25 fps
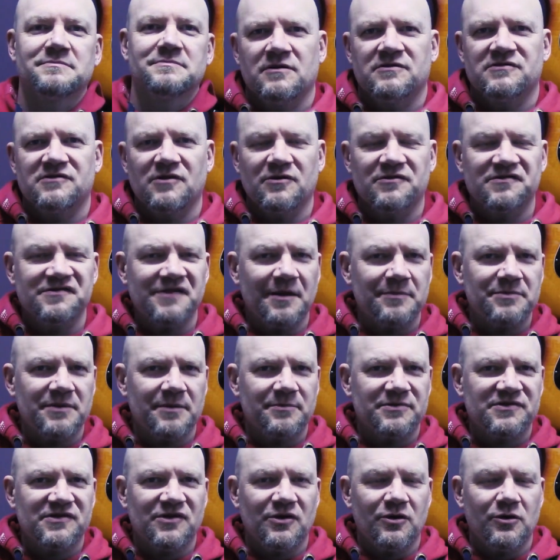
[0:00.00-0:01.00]
So step
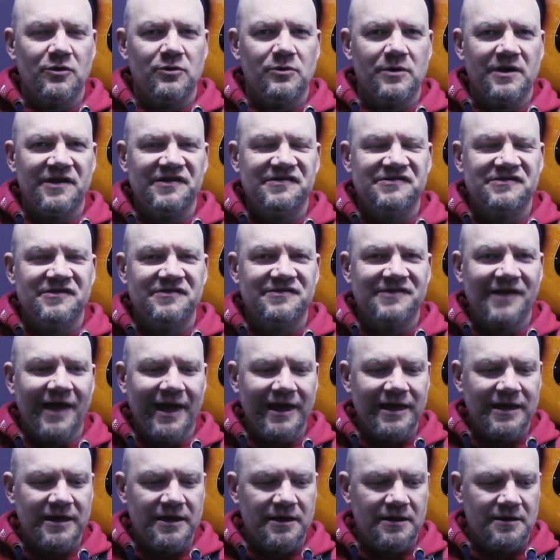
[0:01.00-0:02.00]
number 2 is to
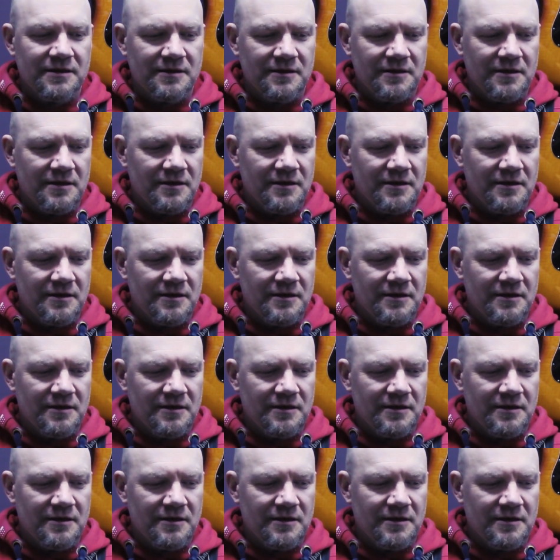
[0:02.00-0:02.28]
take